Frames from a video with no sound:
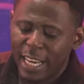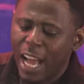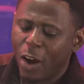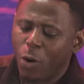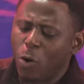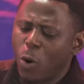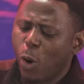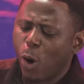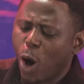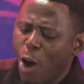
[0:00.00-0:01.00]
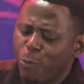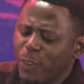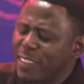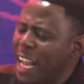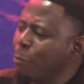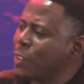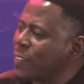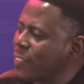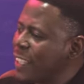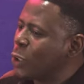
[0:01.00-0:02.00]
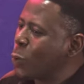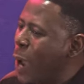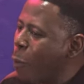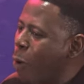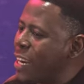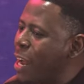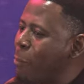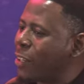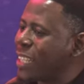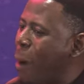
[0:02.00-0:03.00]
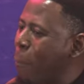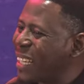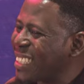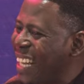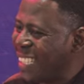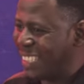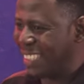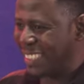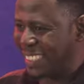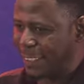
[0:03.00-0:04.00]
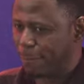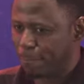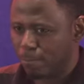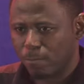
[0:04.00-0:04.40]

Now, oftentimes the things we are worried about are personal needs.